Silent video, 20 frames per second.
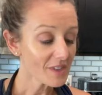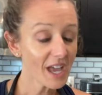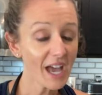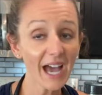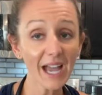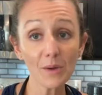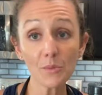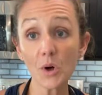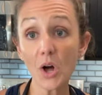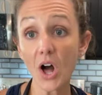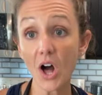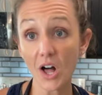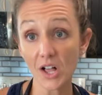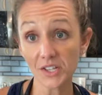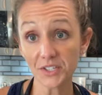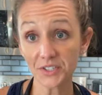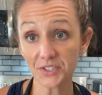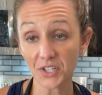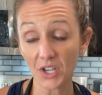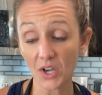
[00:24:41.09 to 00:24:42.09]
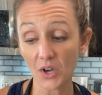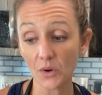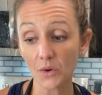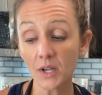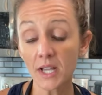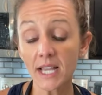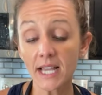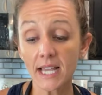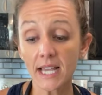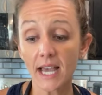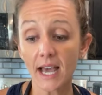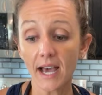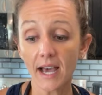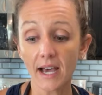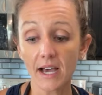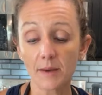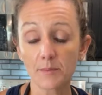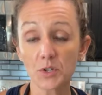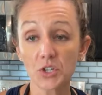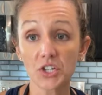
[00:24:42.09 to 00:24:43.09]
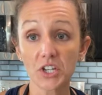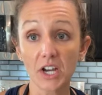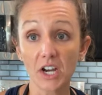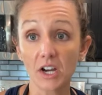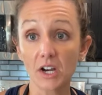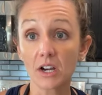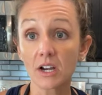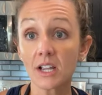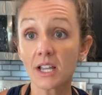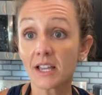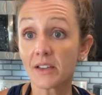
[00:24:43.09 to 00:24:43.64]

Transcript: I will also um, share